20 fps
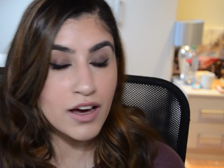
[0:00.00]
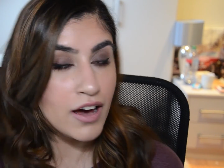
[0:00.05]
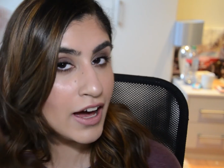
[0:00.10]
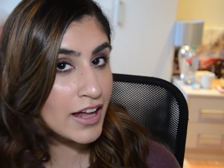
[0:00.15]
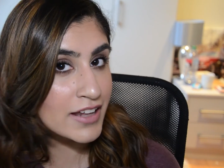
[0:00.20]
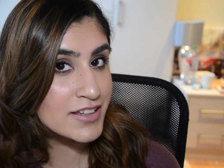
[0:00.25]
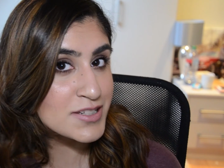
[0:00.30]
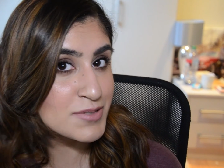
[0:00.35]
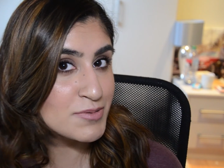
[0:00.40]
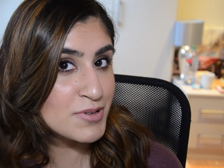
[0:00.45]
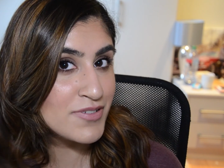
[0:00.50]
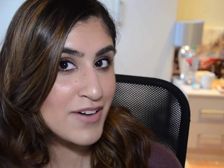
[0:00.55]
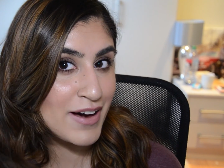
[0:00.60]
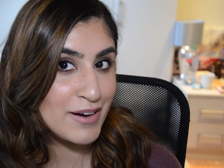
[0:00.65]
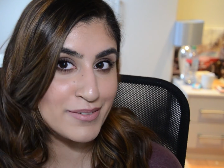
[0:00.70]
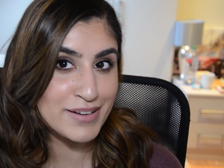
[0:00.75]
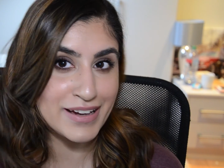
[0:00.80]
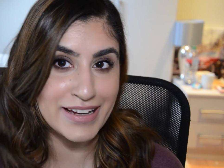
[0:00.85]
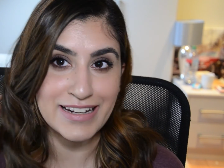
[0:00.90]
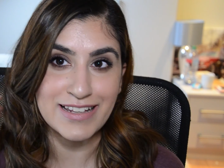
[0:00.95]
and smooth
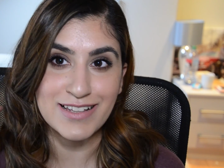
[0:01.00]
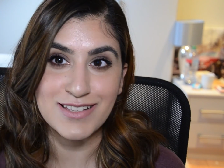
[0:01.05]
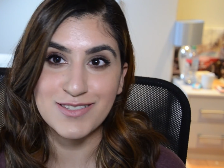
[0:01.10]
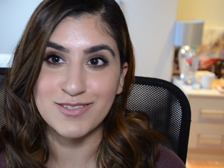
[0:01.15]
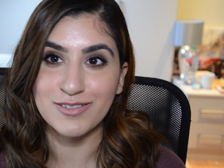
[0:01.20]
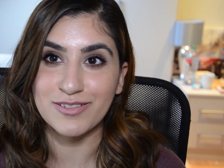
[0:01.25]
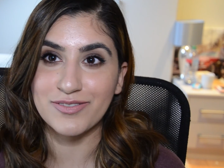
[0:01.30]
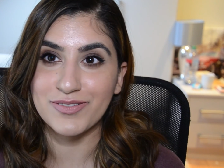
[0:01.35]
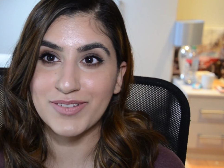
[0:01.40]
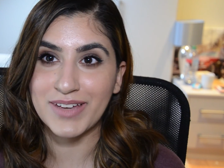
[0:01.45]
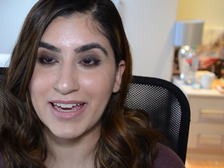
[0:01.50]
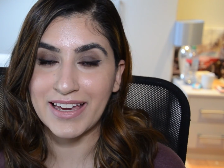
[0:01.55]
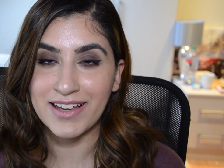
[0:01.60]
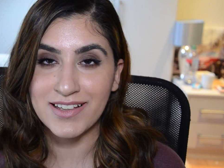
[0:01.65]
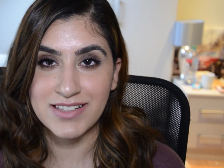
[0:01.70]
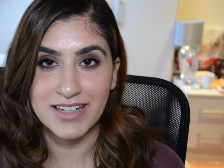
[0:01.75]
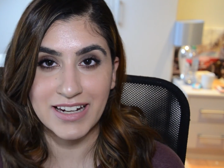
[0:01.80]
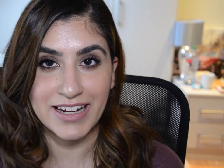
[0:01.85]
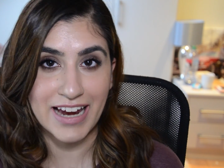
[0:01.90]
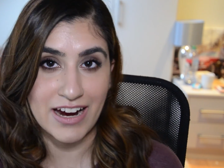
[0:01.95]
out any sort of kinks, and I